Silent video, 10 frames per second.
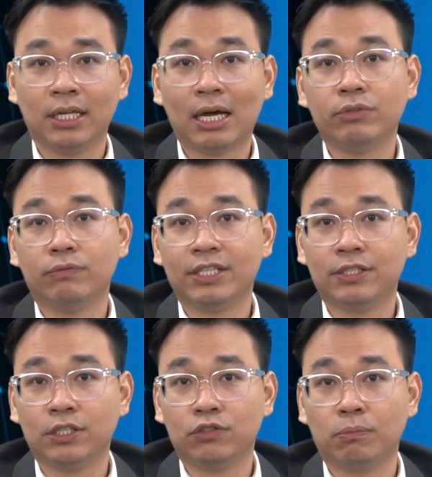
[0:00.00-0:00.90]
allows
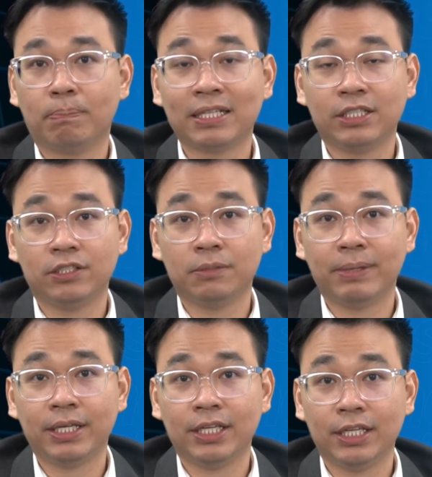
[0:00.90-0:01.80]
investors to
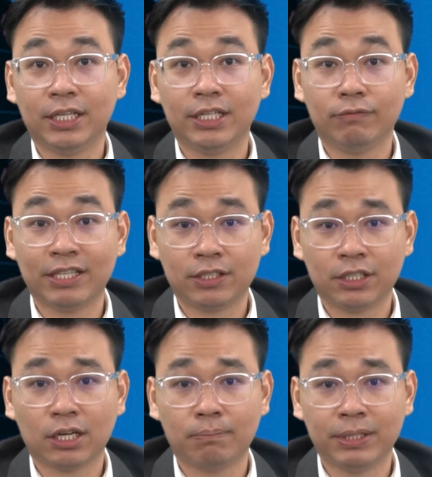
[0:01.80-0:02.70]
participate in the
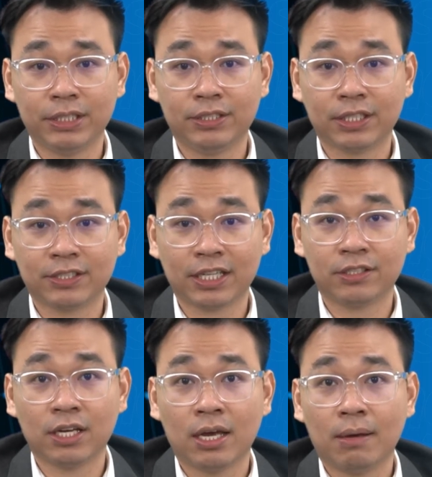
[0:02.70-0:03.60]
invested company's success